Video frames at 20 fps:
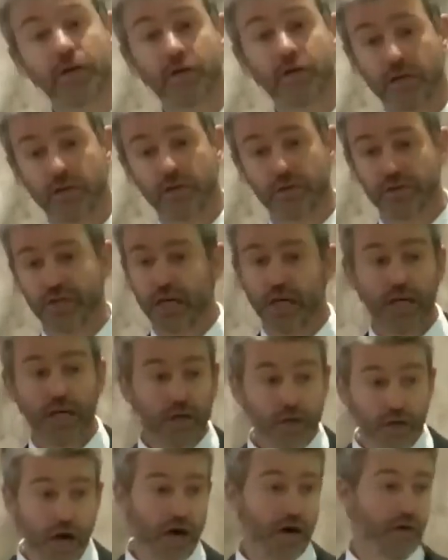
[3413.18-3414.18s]
miracles.
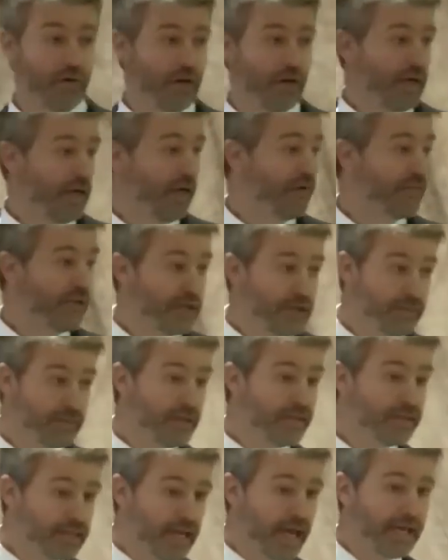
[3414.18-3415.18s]
No, if he'd have
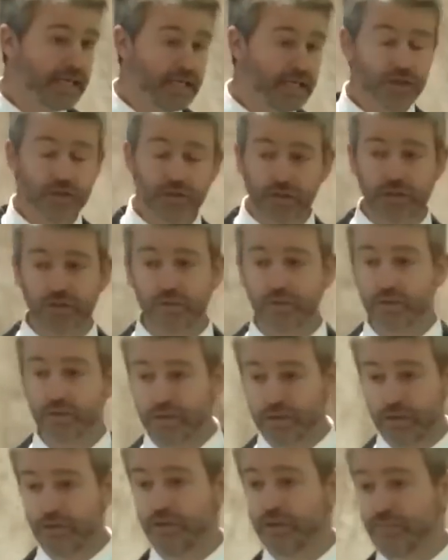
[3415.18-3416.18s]
meant that, he uses the
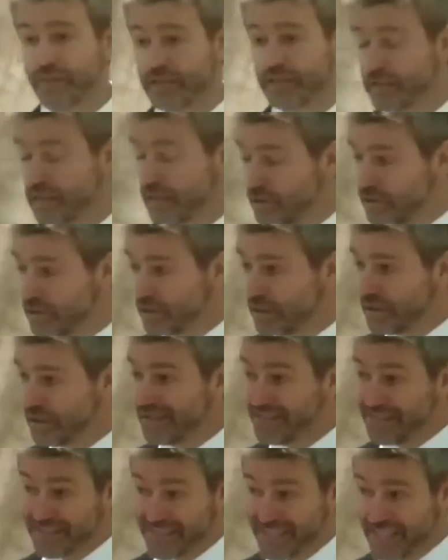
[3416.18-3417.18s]
word dunamis, and he used it
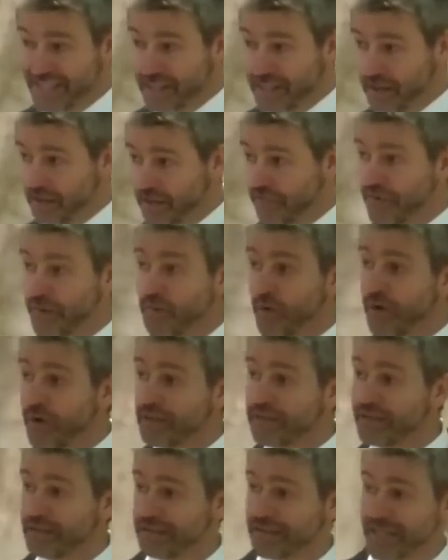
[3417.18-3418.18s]
in the singular. If he
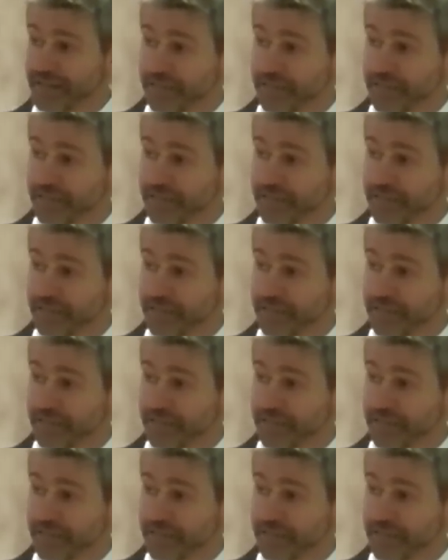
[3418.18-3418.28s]
wanted to